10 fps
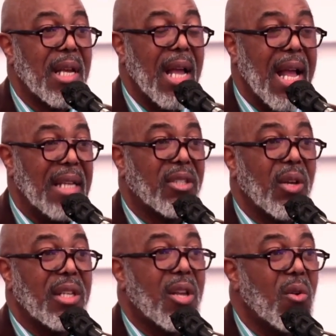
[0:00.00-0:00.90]
And so he
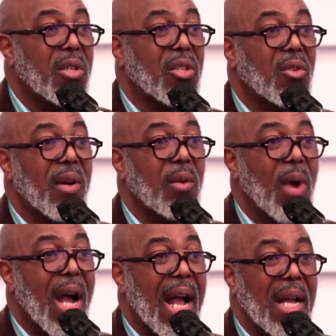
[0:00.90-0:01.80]
told the story.
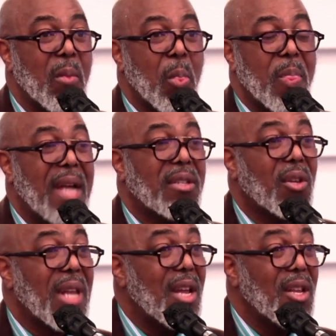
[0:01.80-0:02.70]
Why? Not so
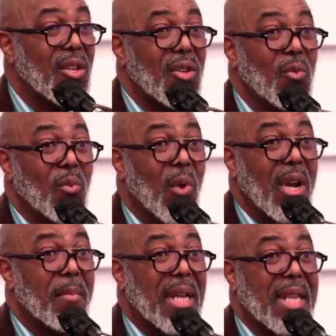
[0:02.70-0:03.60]
that you worry
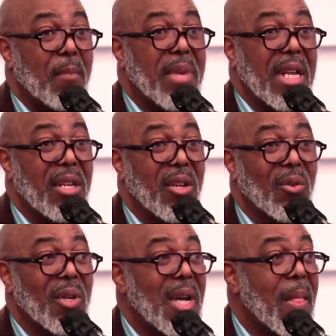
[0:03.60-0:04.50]
about that being you,
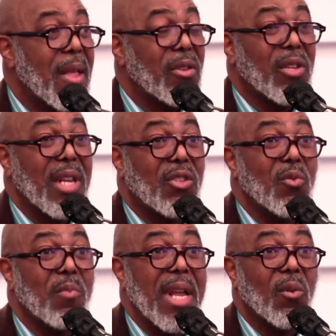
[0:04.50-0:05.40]
so that you
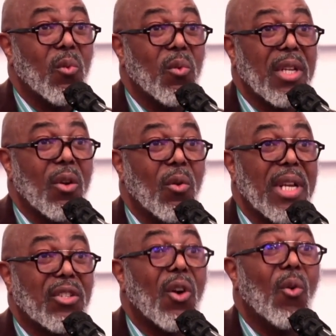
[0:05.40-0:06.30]
may go
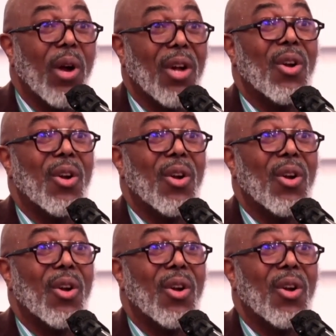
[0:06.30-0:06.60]
get your oil